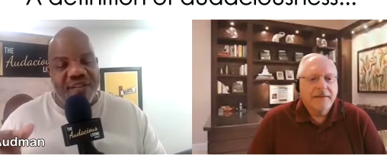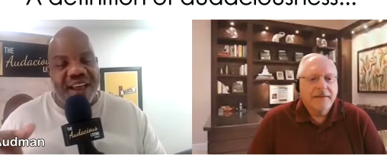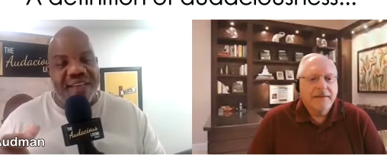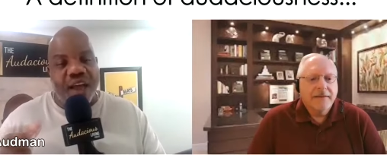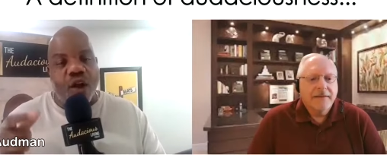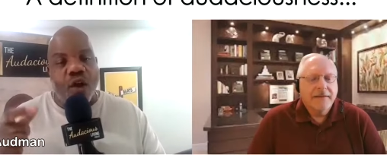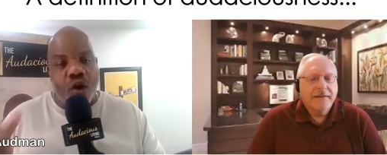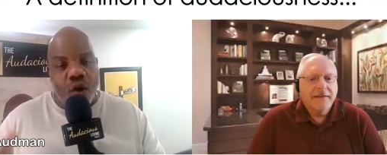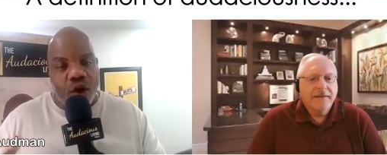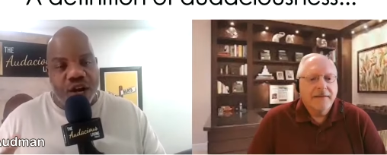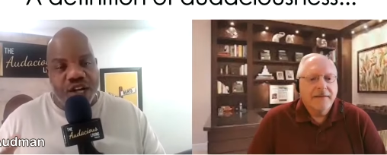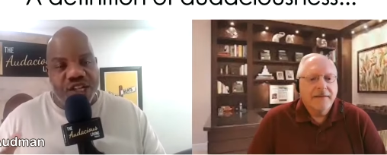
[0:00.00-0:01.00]
Speaker 1: have to have that
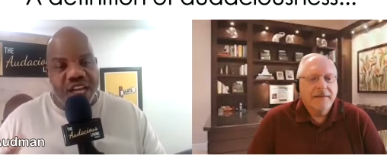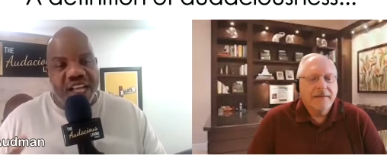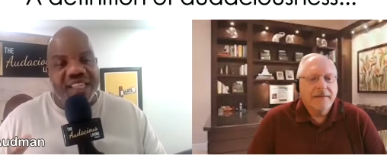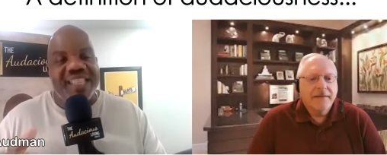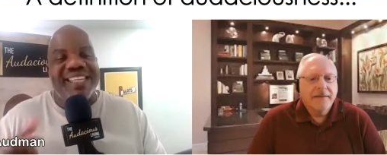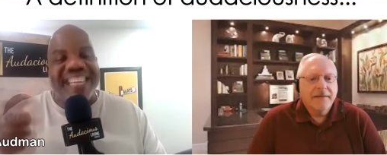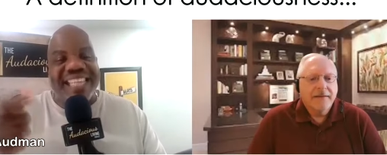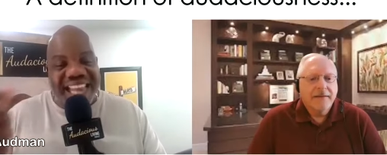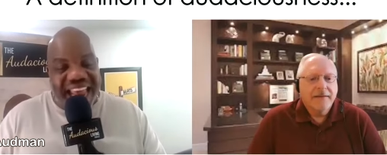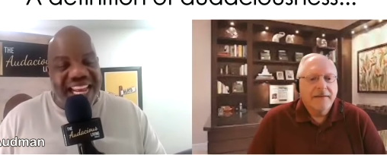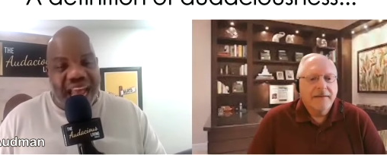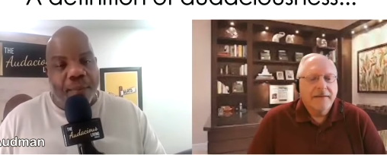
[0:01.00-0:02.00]
courage to
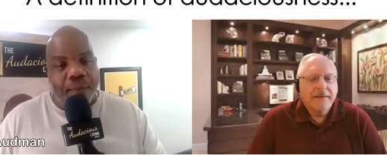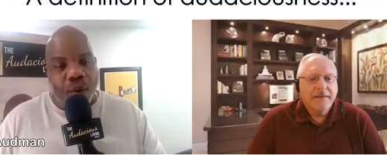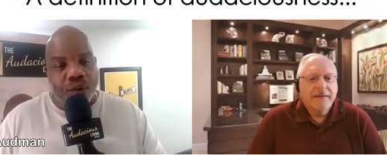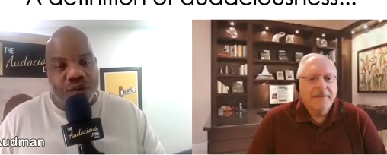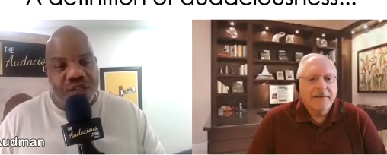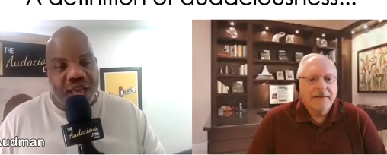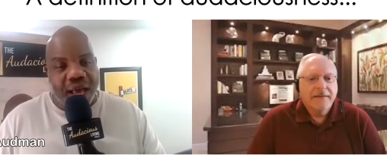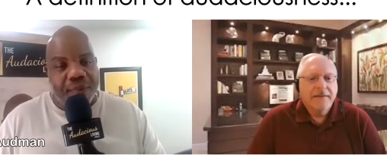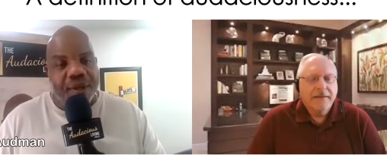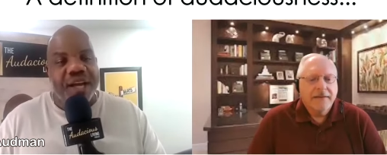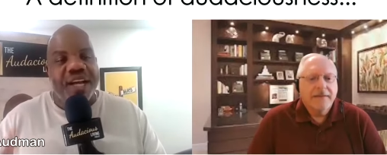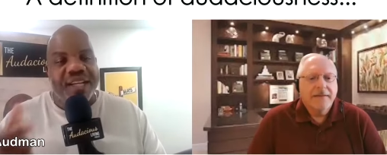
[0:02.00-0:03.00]
take that bold step
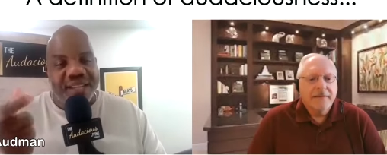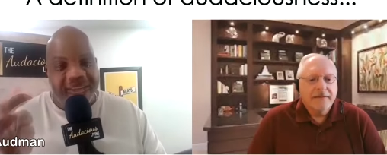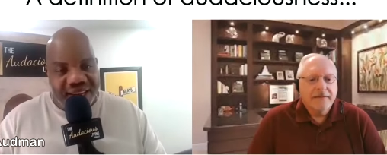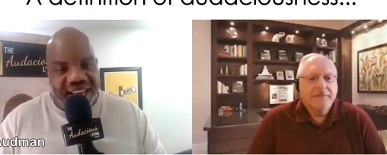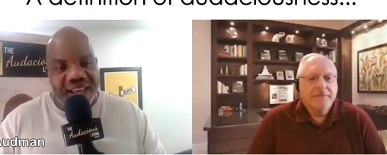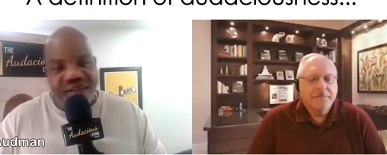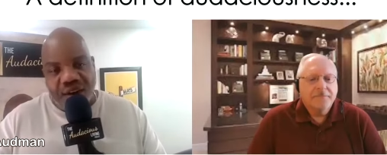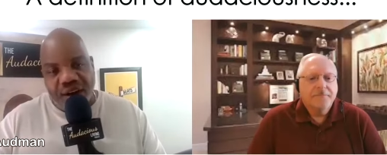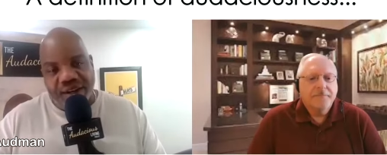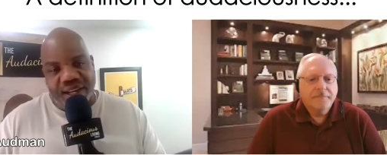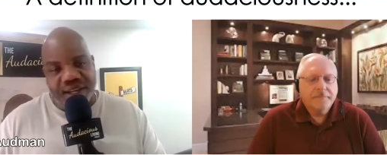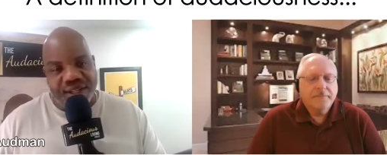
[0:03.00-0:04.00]
to live
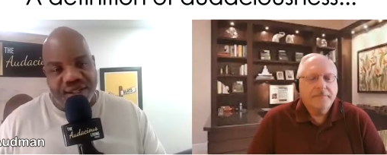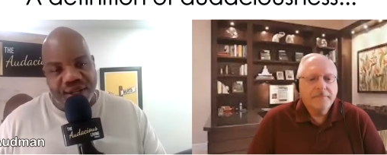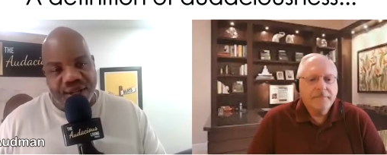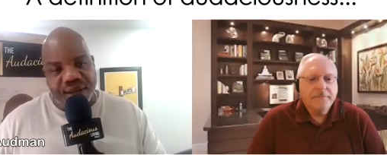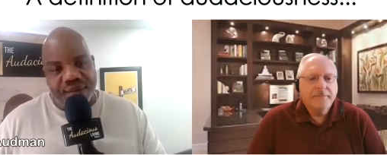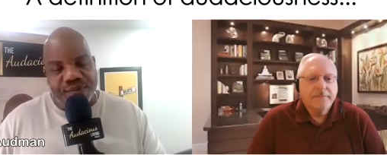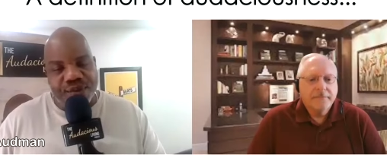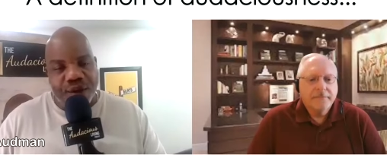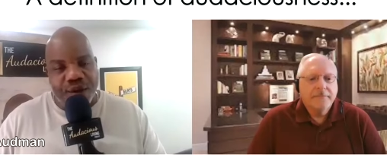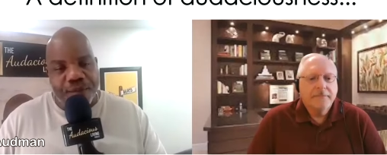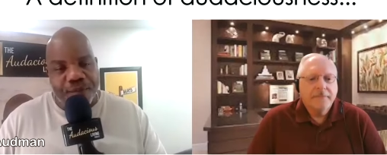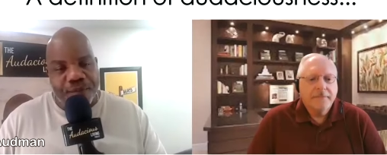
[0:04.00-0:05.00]
audaciously.
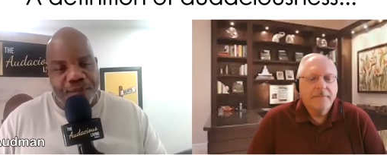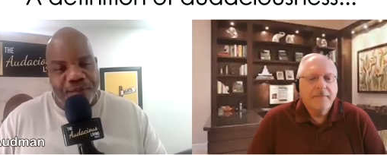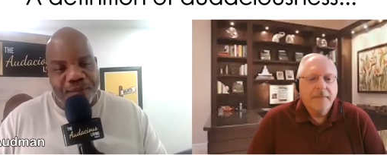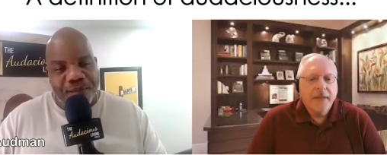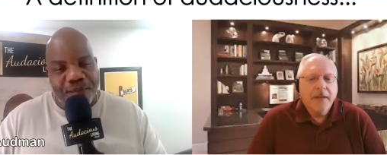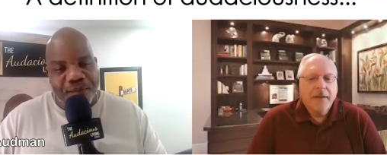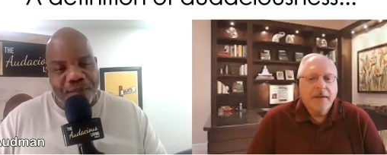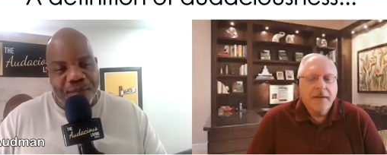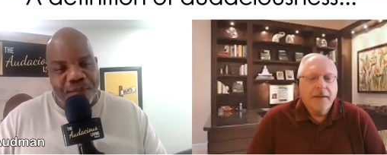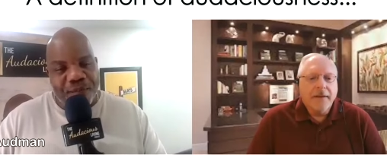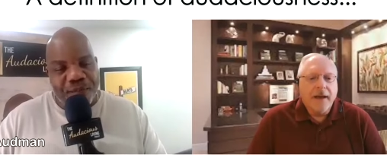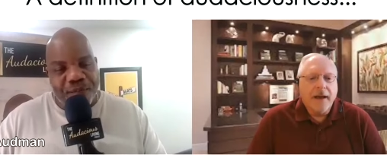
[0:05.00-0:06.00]
So.
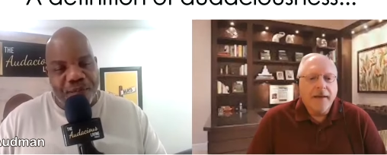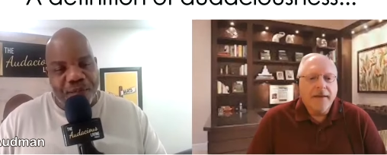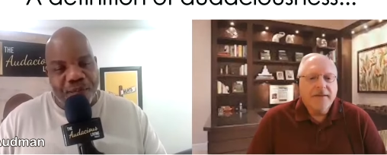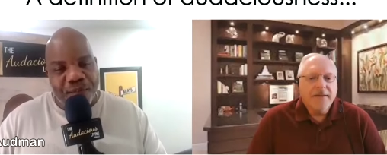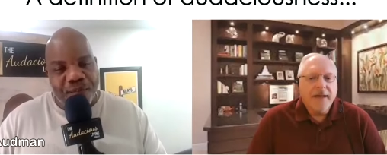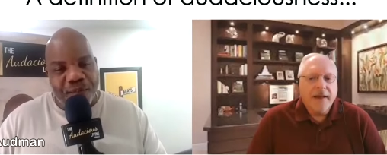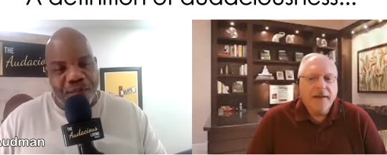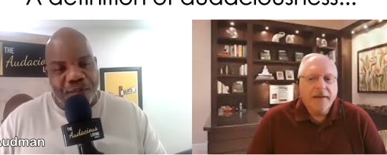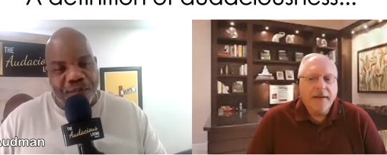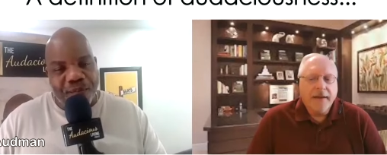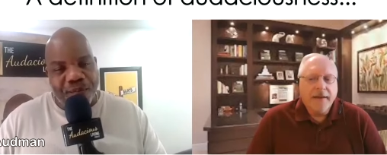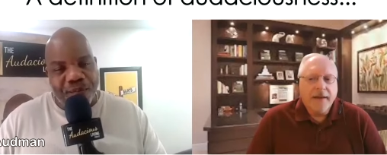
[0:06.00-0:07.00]
Speaker 2: Yeah,
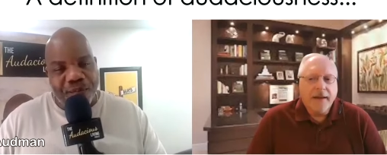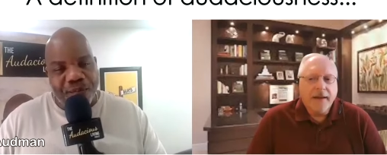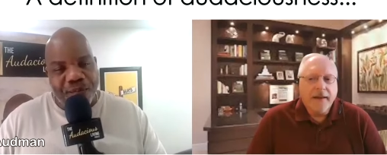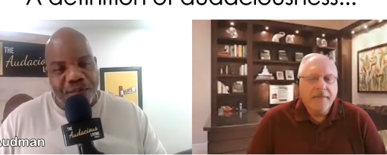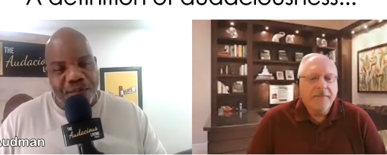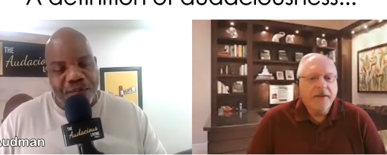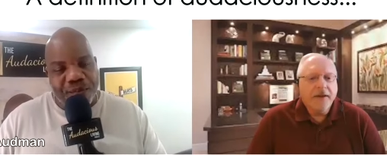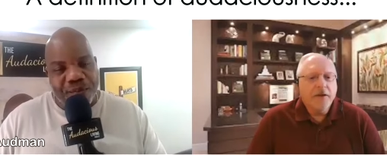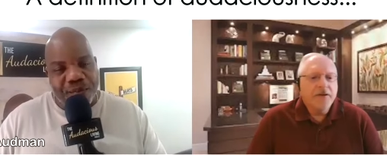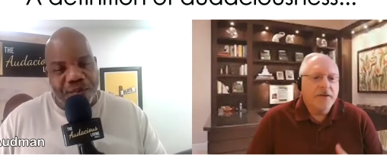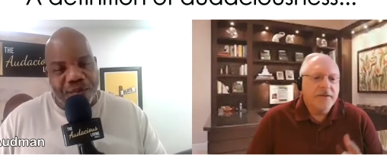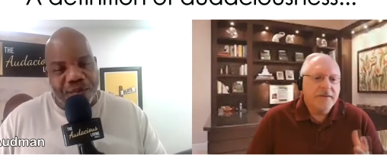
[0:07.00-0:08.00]
exactly. And and if I could
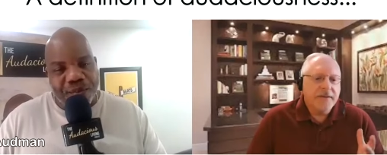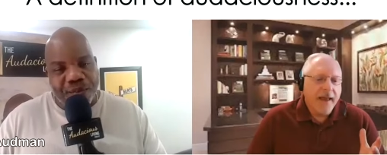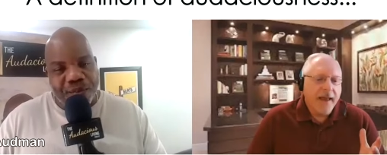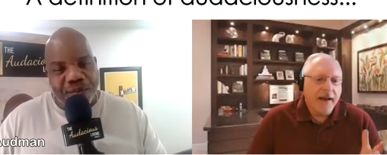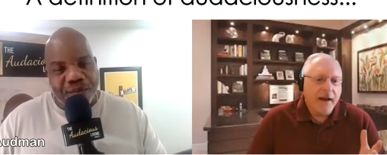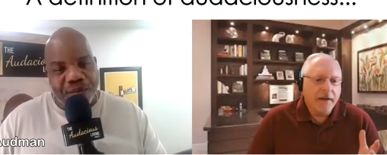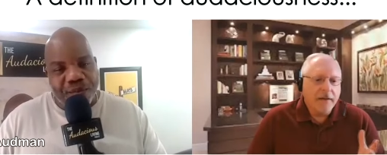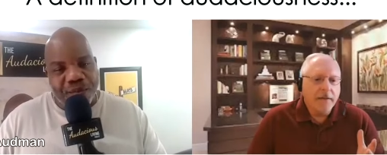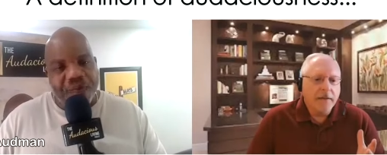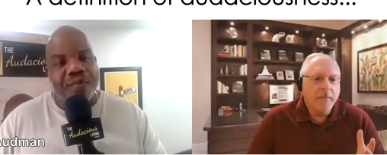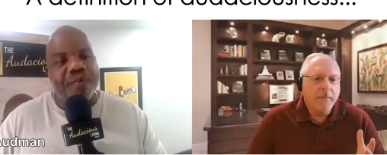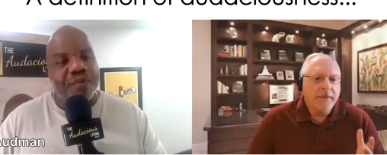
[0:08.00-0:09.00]
just add on a
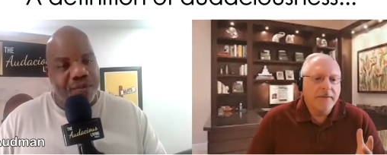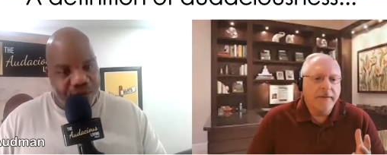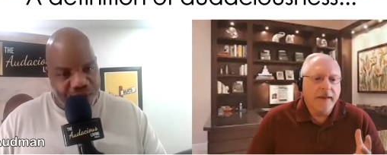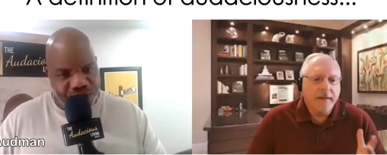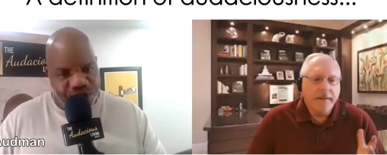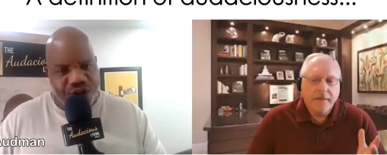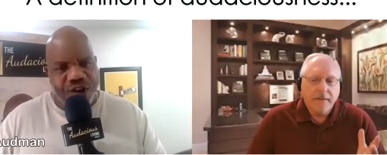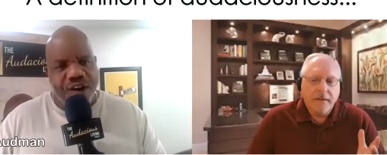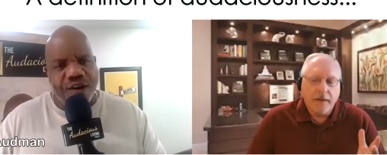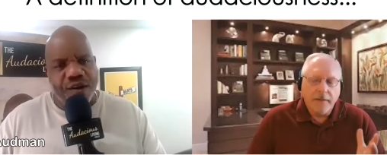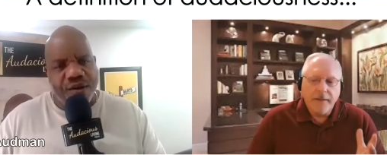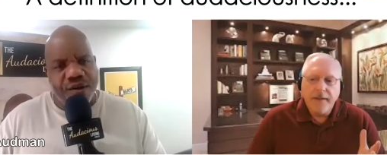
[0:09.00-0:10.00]
little bit to that,
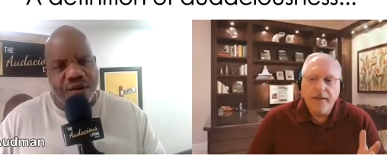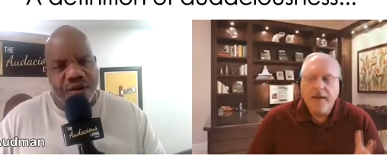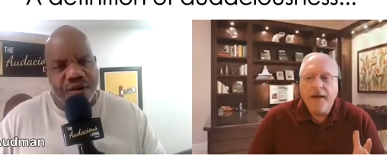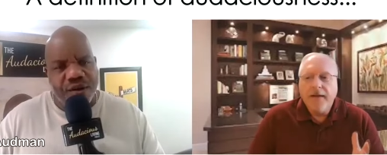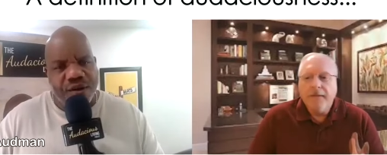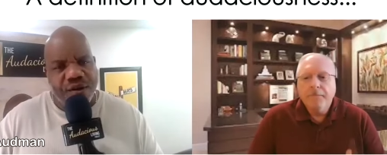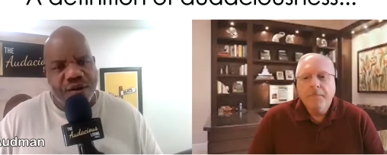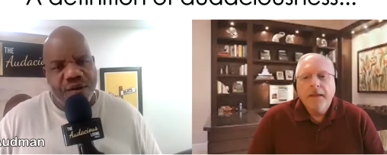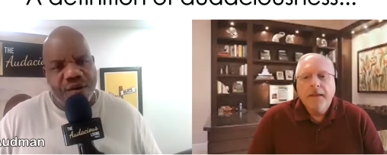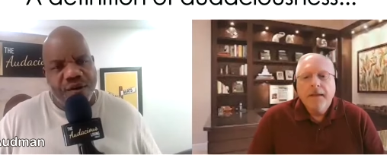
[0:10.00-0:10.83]
sure. um,